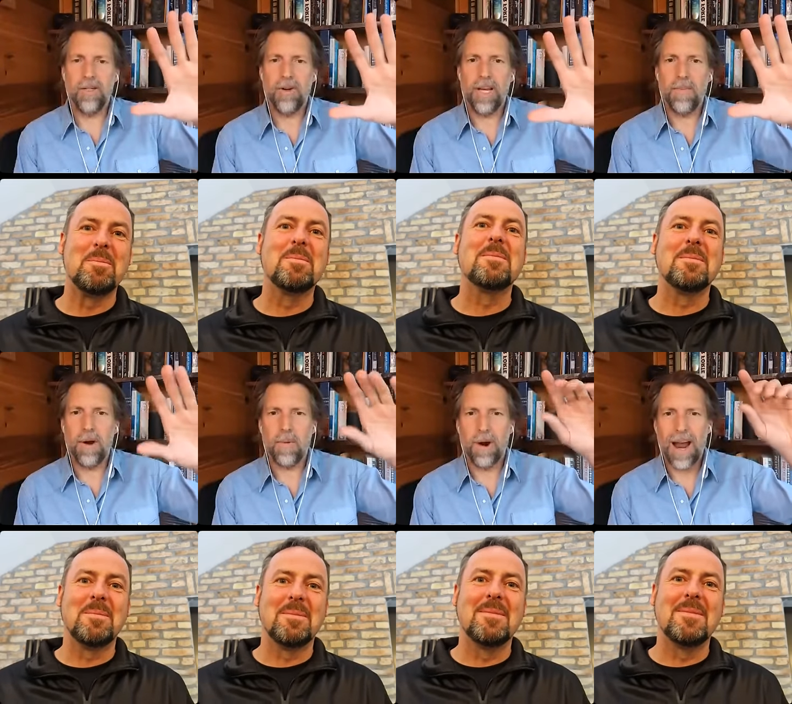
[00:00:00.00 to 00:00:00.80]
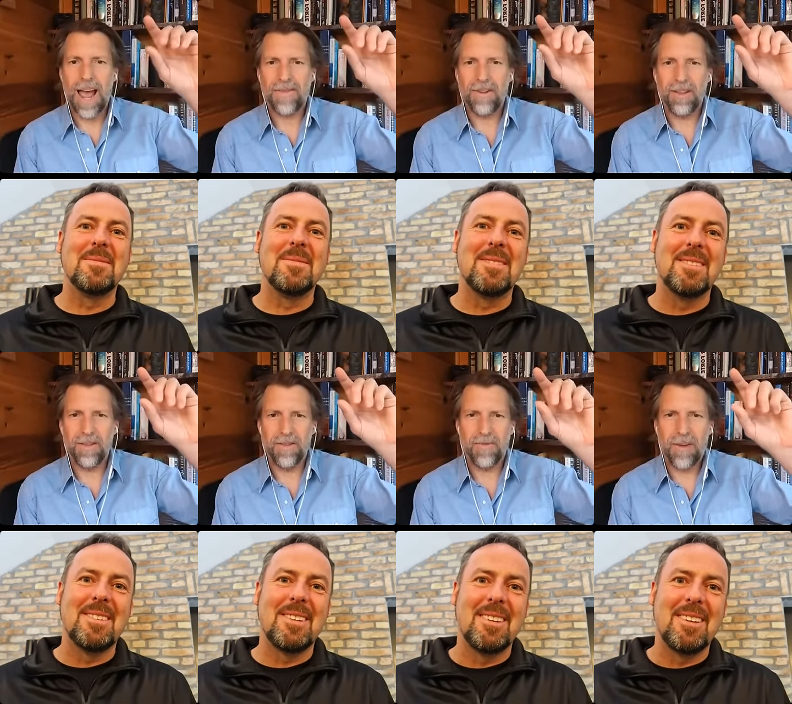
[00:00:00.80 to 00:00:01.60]
Speaker 1: the tricky part where I have
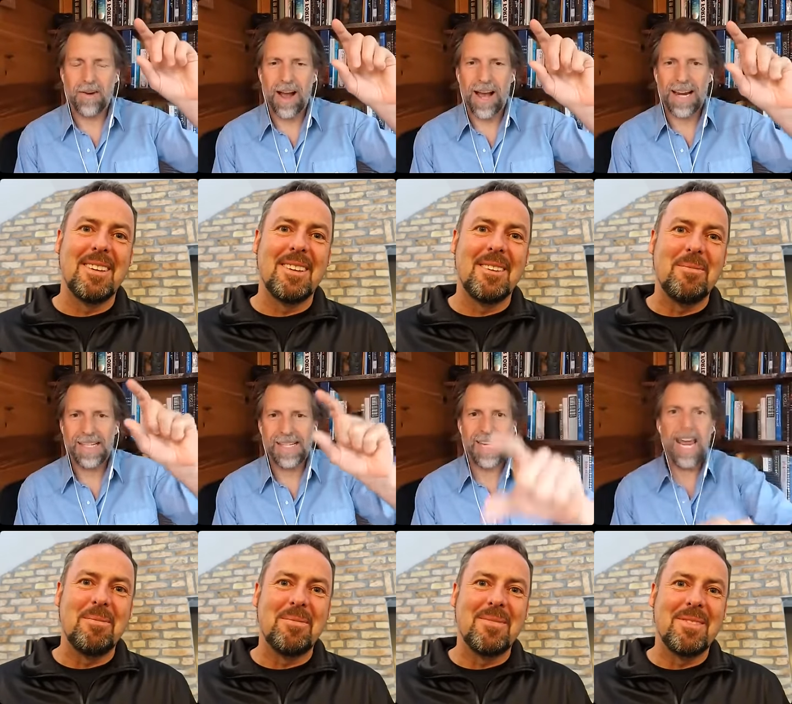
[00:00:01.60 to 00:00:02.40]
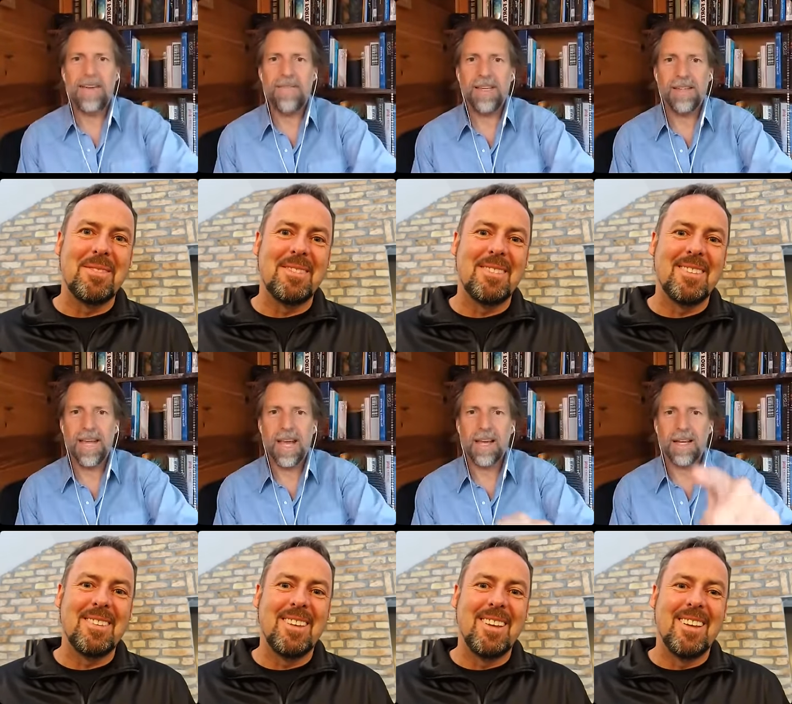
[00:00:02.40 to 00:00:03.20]
to figure out how to save this
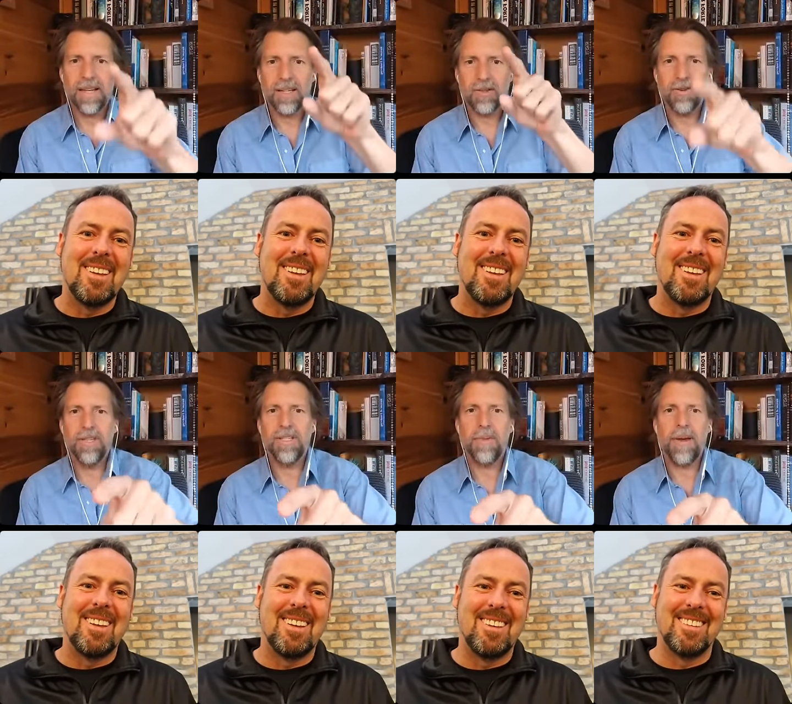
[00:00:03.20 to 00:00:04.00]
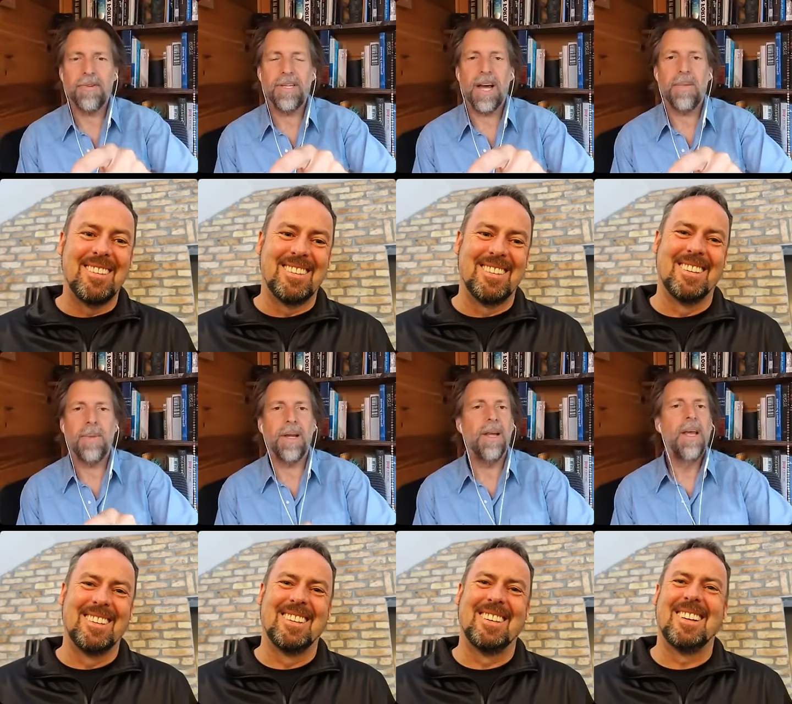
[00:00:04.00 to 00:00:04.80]
thing because I screw this up every
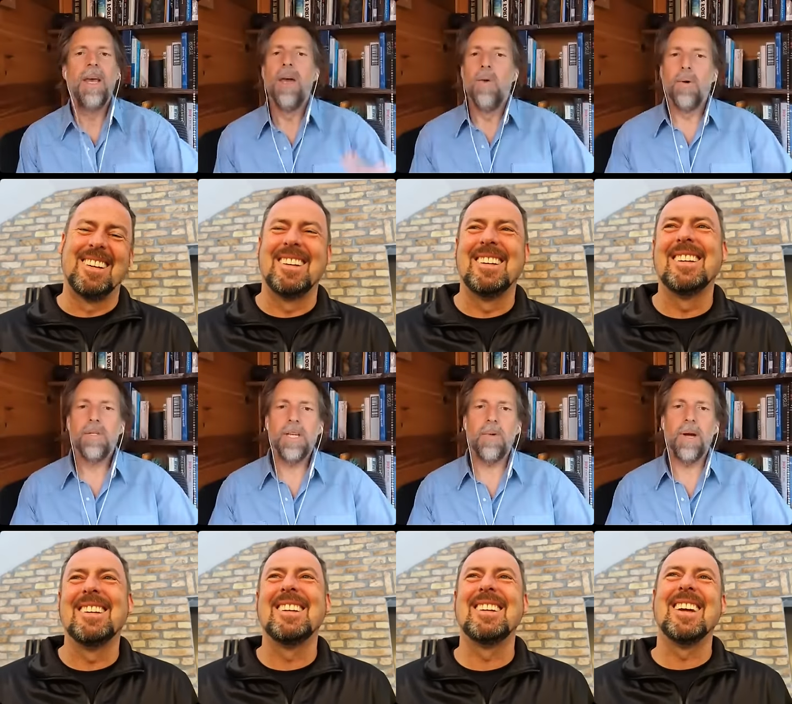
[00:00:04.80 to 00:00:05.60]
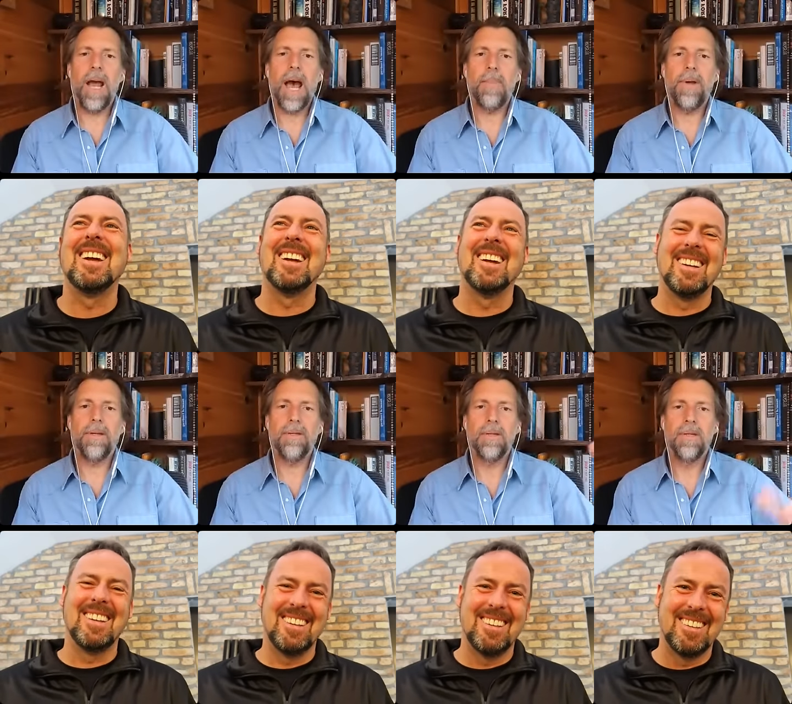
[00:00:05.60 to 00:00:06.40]
time, but we'll see what
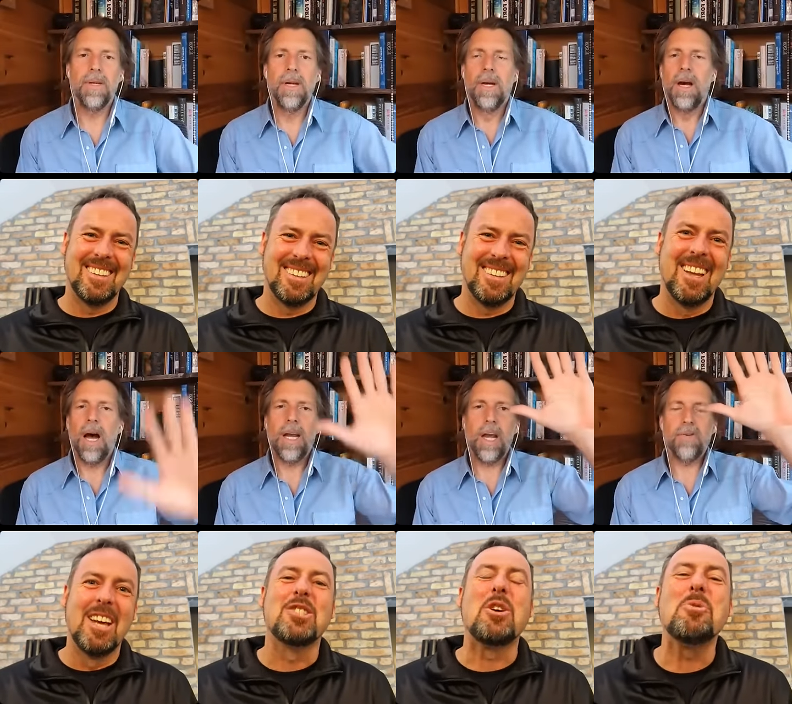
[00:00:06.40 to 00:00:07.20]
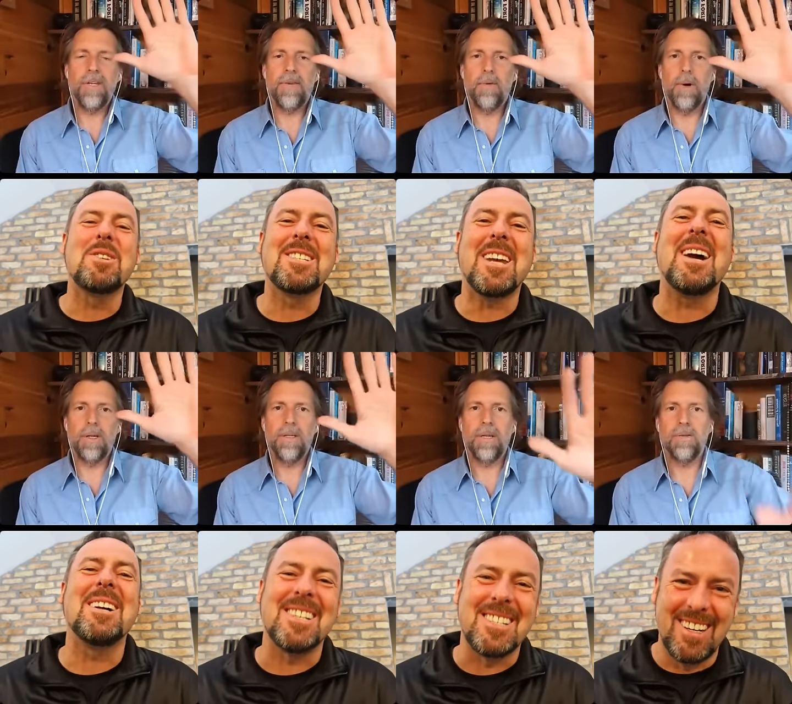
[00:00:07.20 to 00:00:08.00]
happens. Adios,
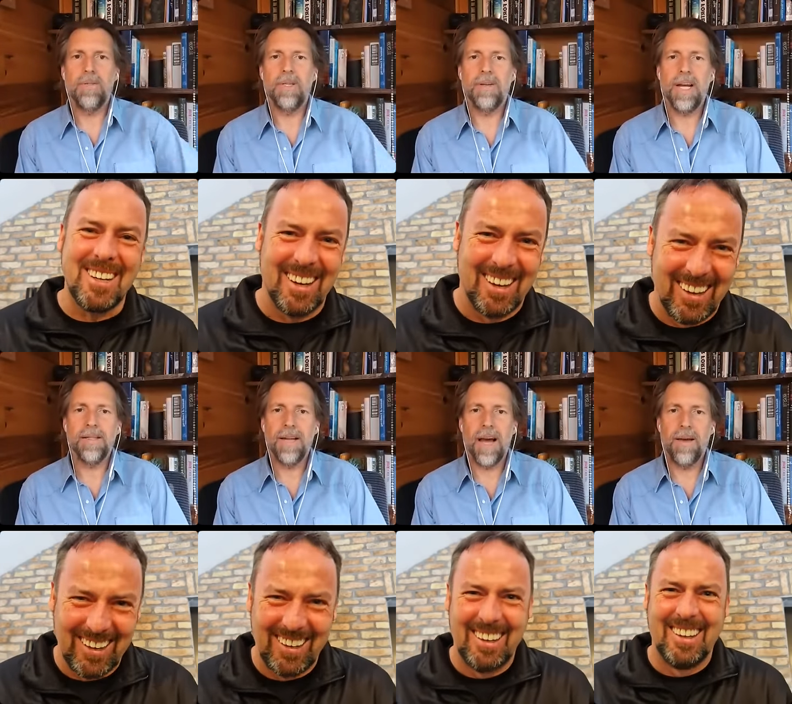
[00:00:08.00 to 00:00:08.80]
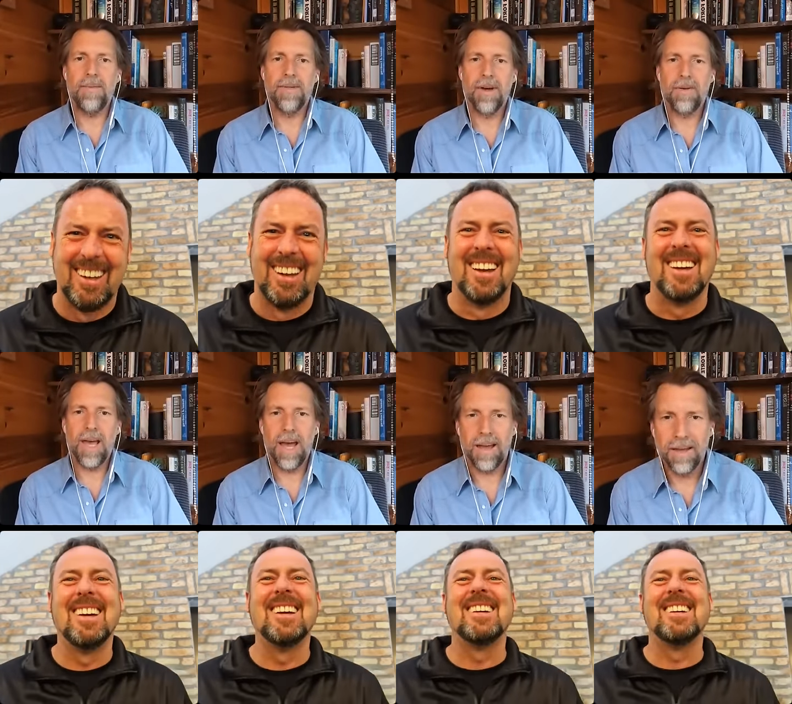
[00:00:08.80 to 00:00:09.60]
everyone, till next time.
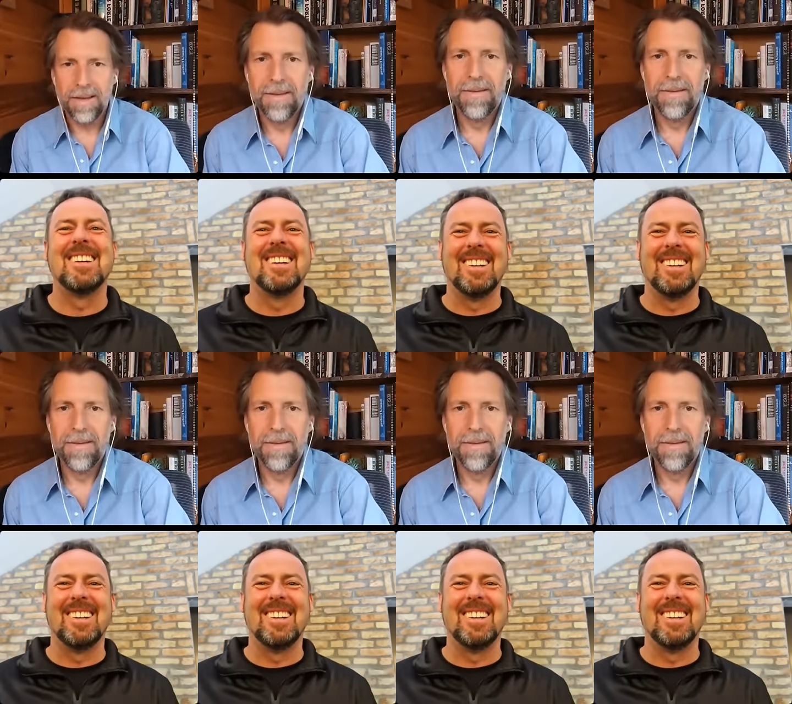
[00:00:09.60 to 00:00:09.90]
Okay.